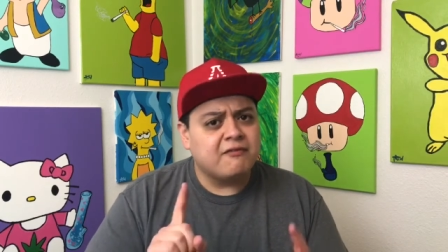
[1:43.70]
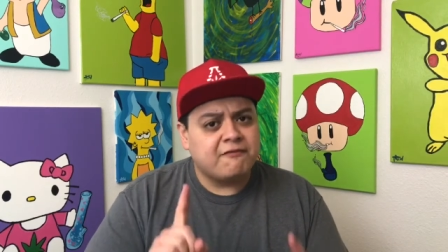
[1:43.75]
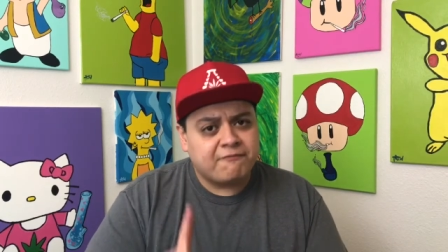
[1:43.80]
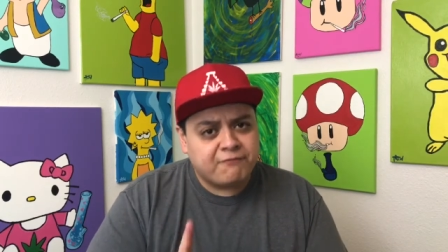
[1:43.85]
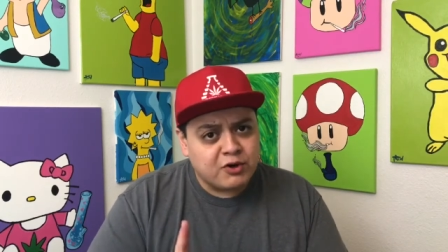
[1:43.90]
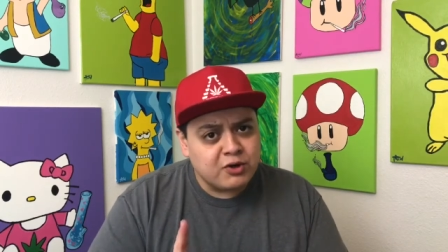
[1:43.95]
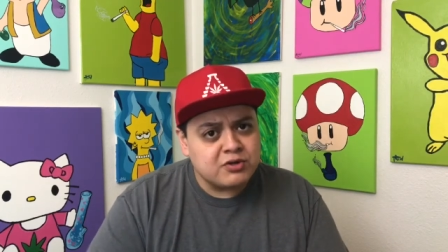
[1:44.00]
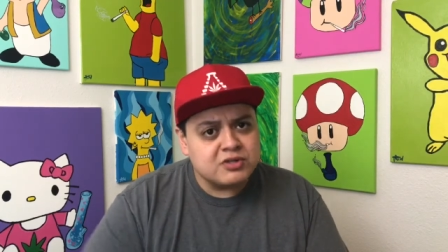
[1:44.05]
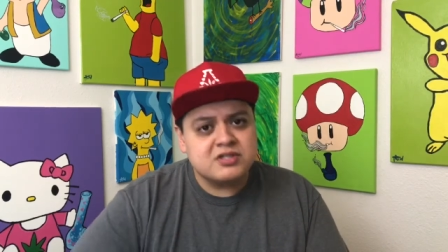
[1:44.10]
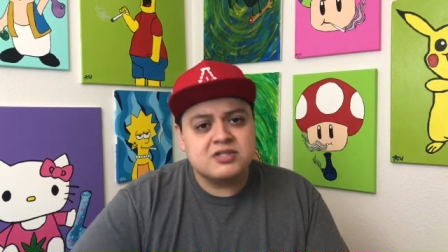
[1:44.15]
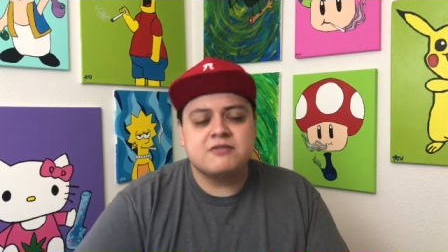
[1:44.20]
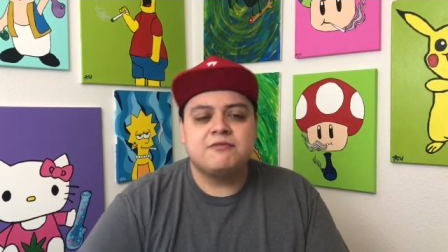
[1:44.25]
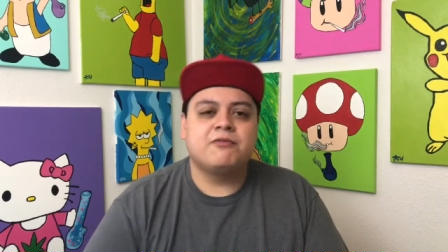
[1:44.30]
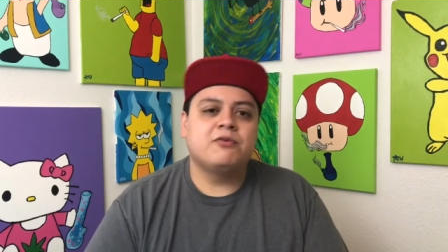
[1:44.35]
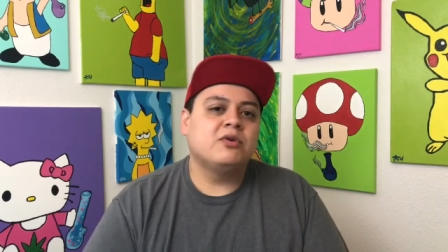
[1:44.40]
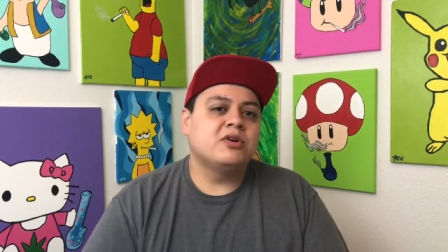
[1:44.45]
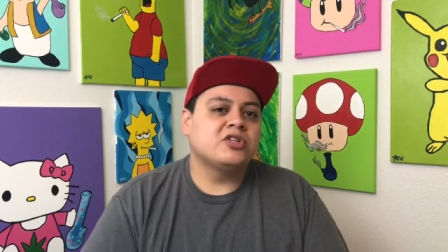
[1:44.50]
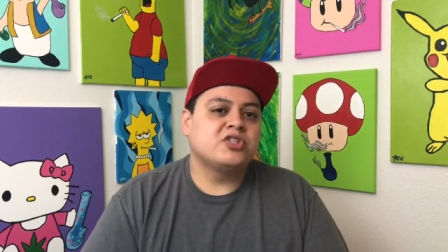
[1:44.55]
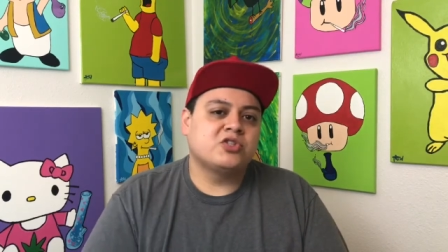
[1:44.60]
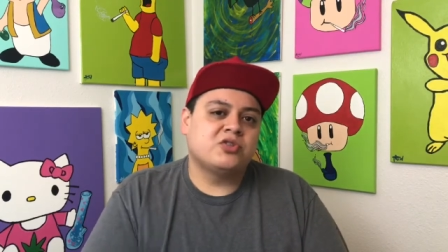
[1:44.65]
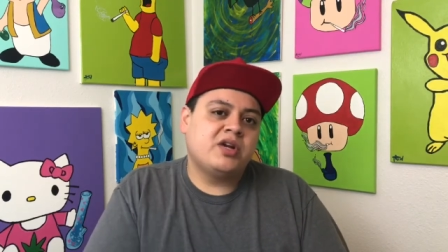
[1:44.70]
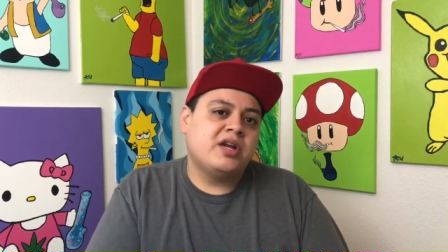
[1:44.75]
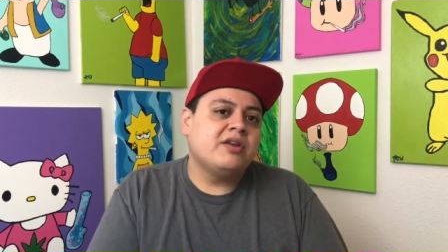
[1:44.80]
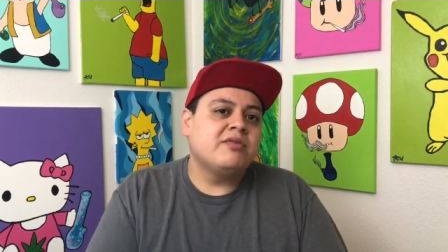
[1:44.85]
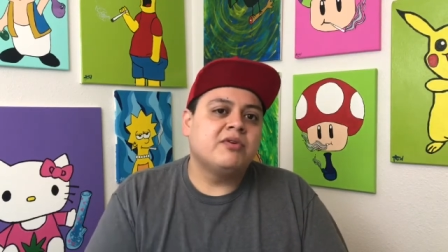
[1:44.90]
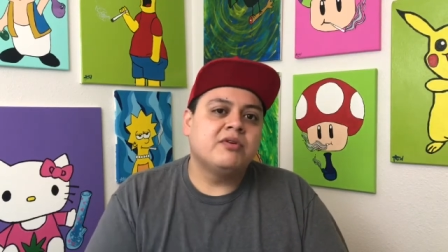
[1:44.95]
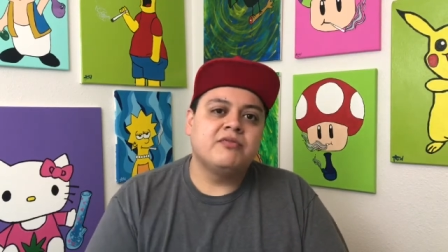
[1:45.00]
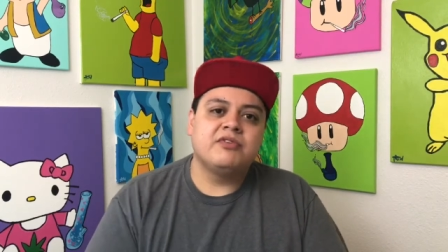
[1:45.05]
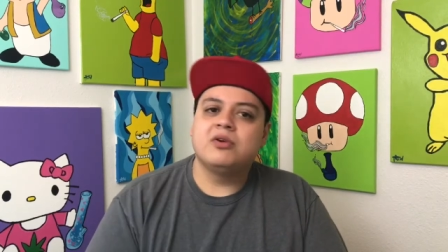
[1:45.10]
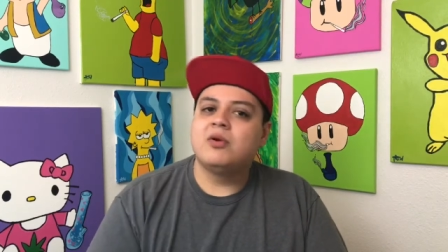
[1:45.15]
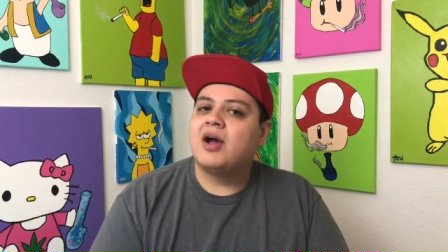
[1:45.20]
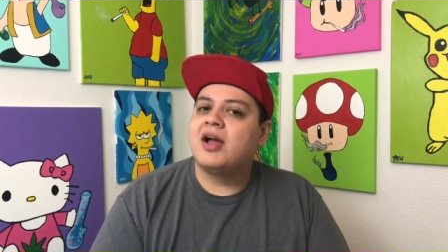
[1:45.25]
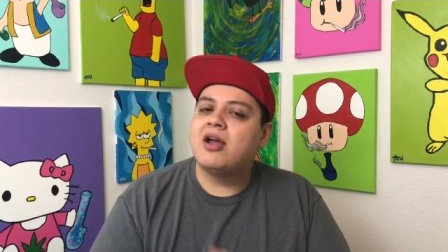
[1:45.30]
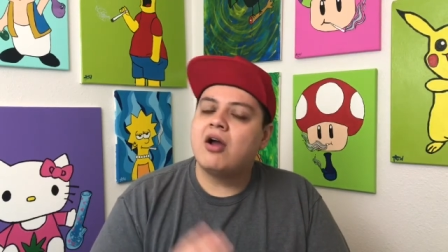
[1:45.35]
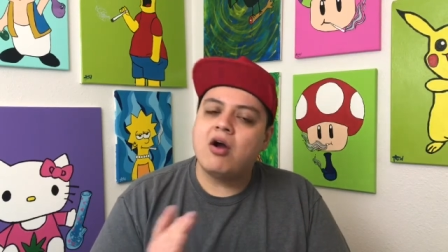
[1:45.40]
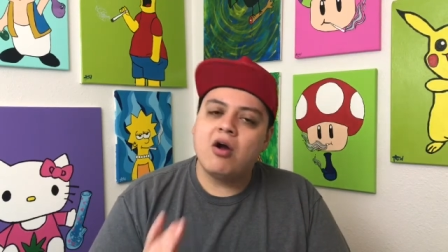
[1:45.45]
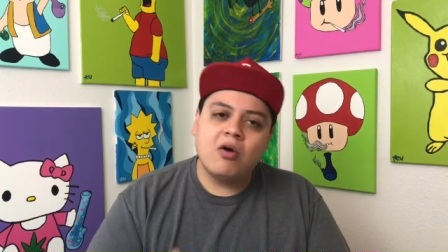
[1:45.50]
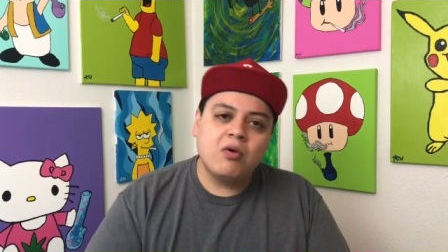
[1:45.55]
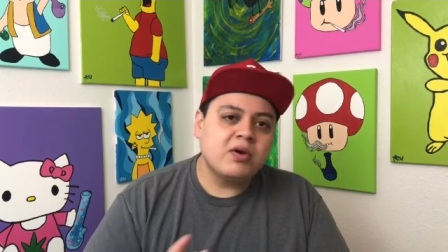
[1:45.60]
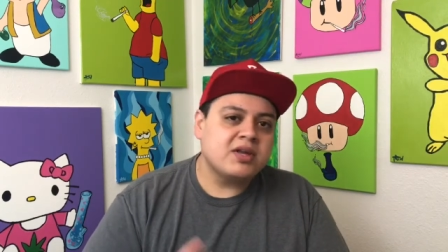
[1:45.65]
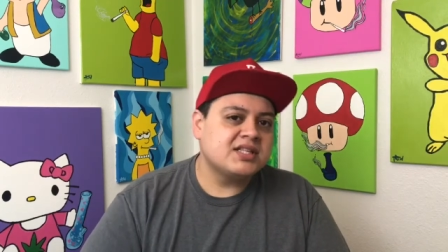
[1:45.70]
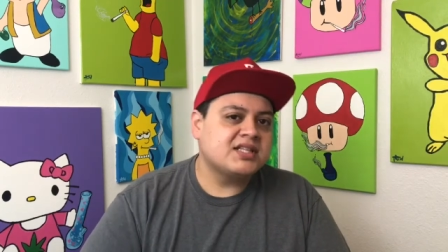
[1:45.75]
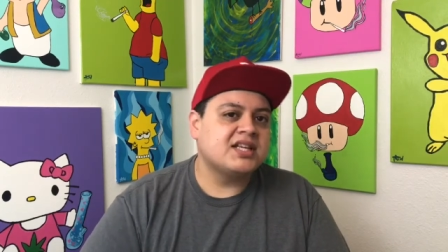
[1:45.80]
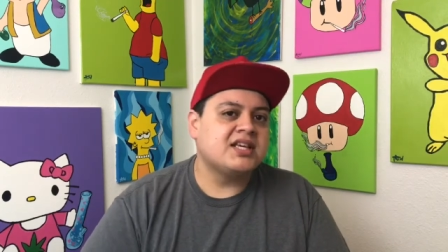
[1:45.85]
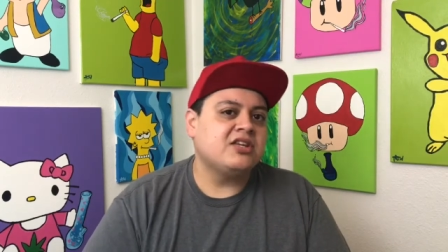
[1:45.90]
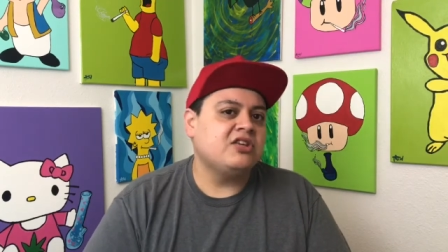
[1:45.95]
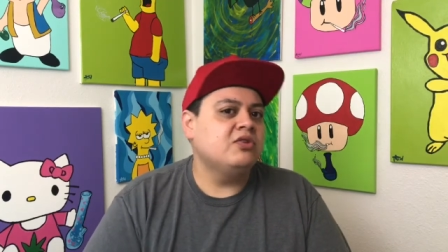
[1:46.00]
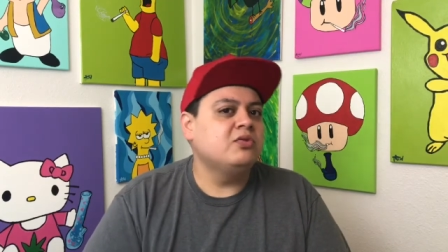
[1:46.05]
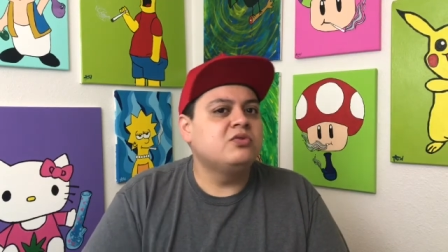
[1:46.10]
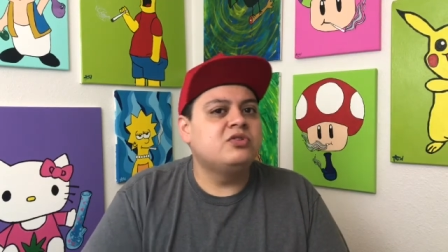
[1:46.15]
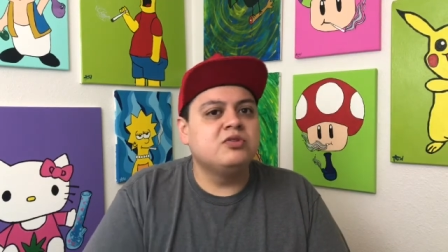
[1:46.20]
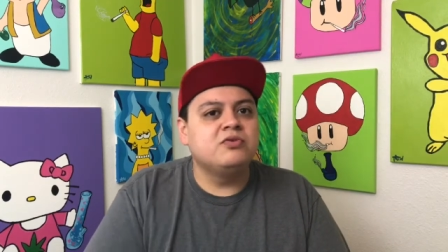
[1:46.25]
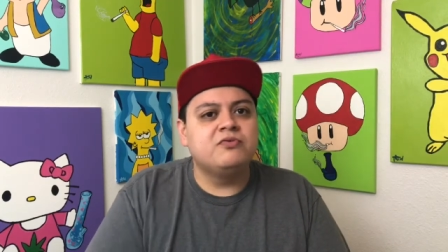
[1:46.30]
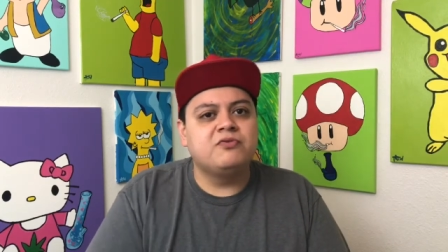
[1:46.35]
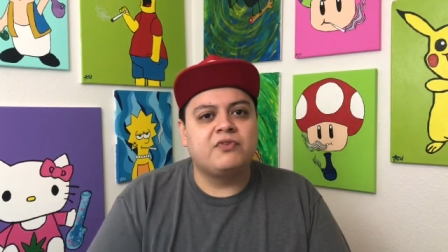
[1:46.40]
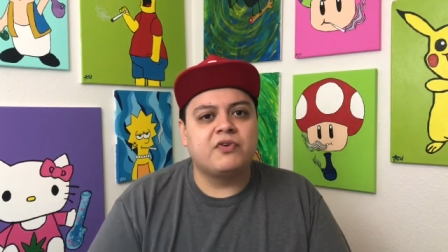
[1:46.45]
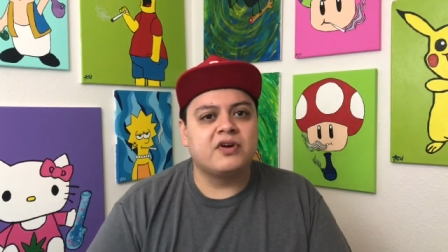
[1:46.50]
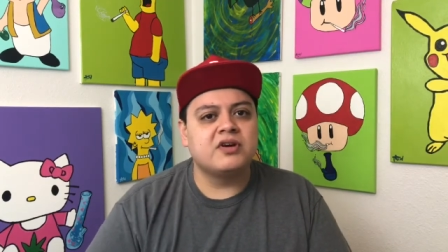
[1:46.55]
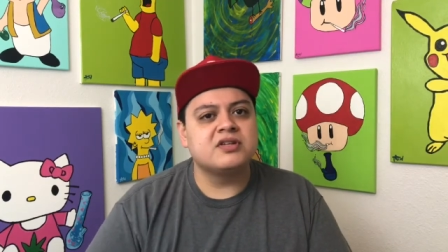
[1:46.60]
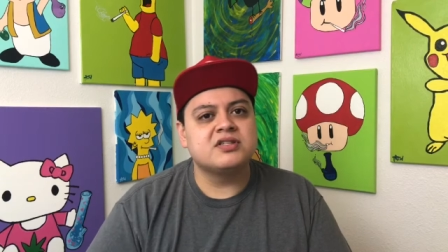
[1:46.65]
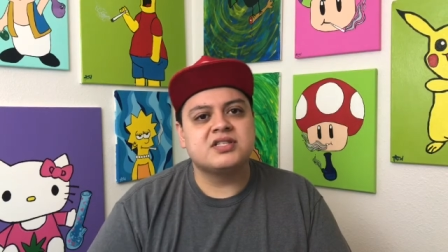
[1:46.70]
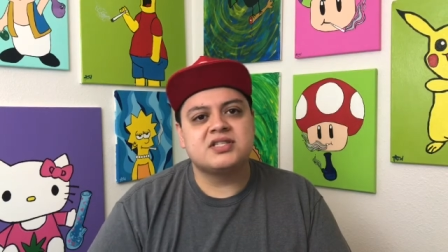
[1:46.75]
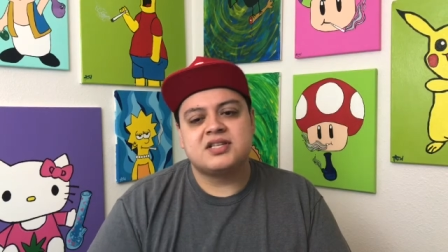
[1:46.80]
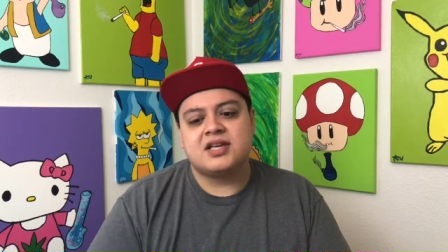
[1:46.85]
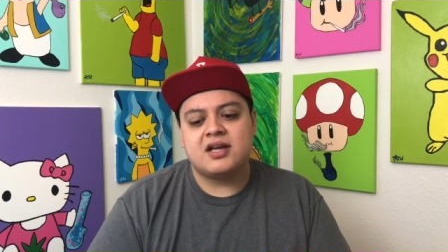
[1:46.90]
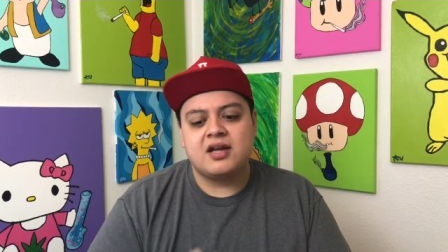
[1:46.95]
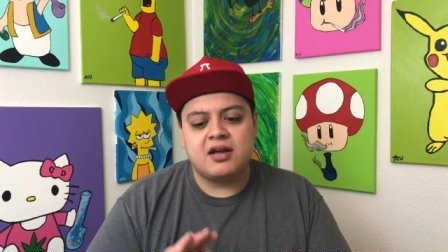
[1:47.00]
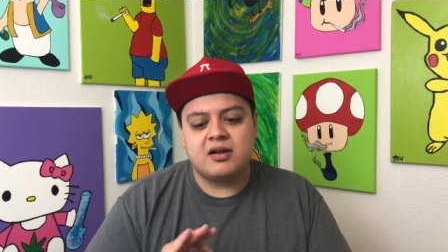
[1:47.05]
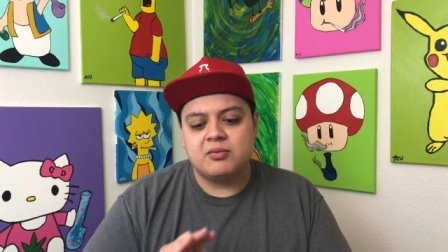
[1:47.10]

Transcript: first for a strain review. I always hit YouTube first,